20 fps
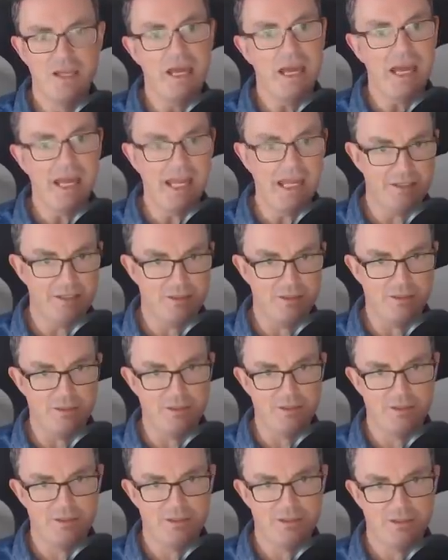
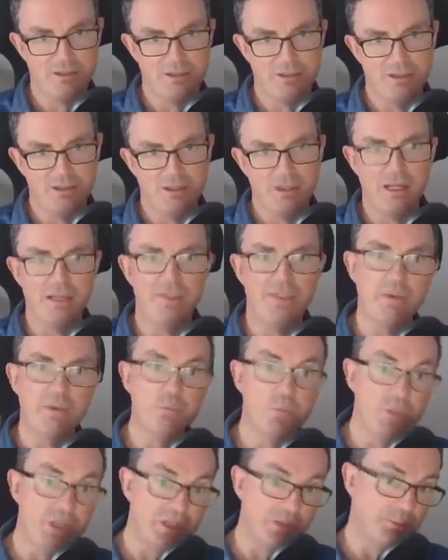And, and then
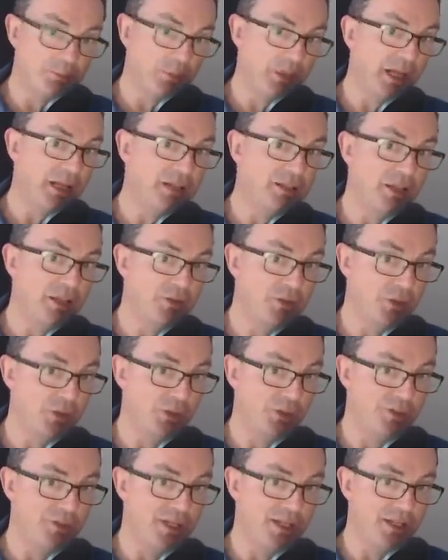we could play another
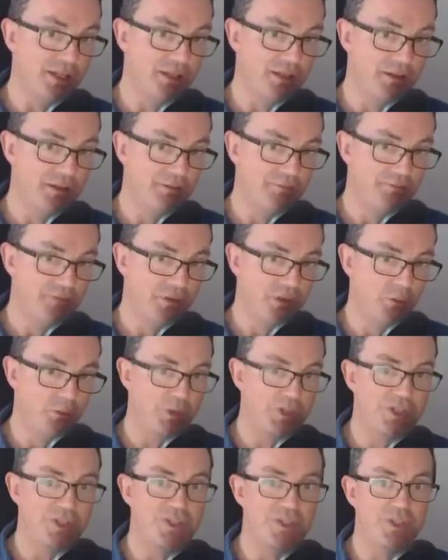trick,
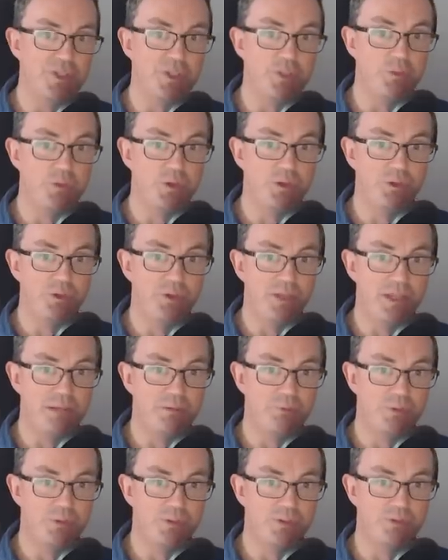which is that you couldn't then
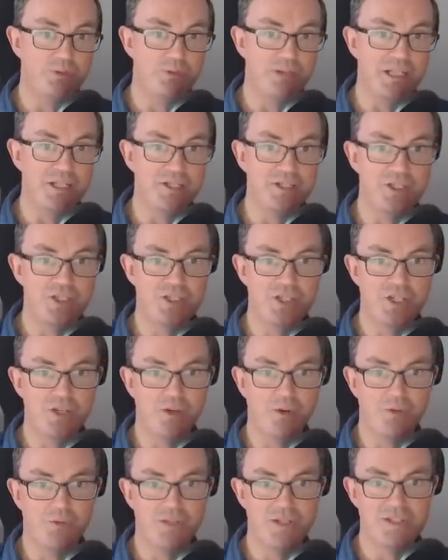put a green digit
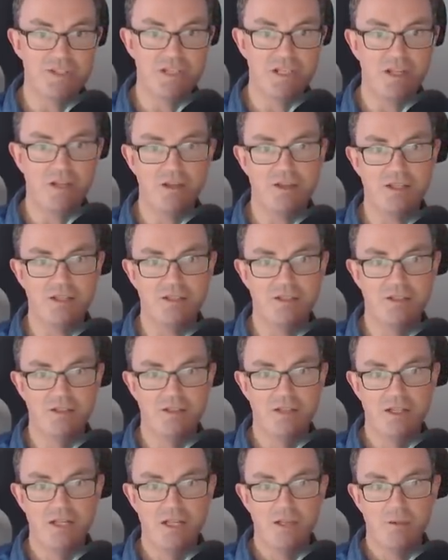on this line.
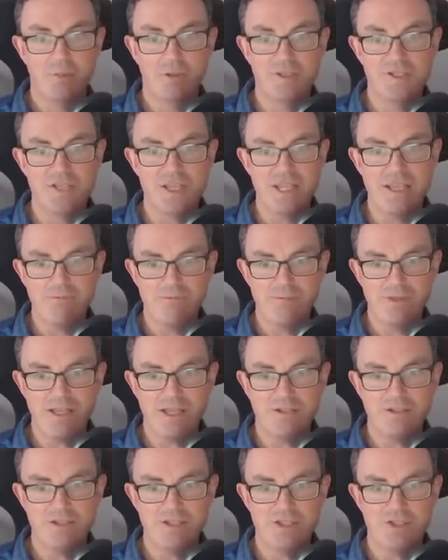Because if
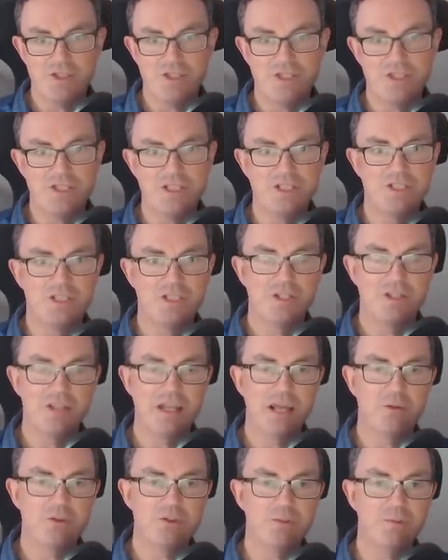that digit did turn
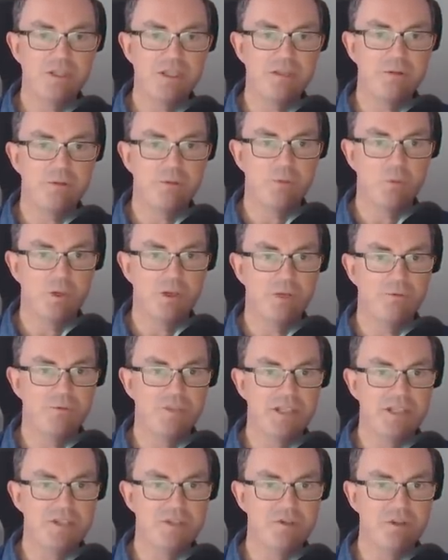out to be one of
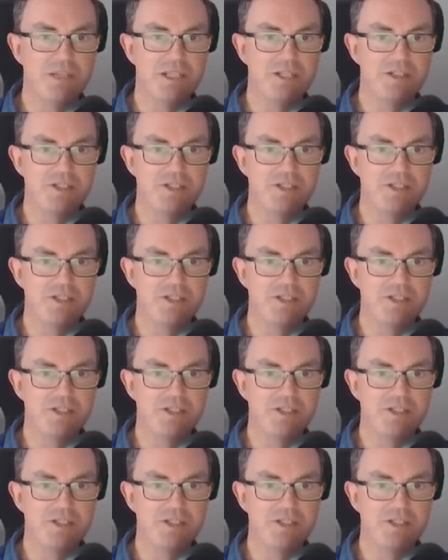these green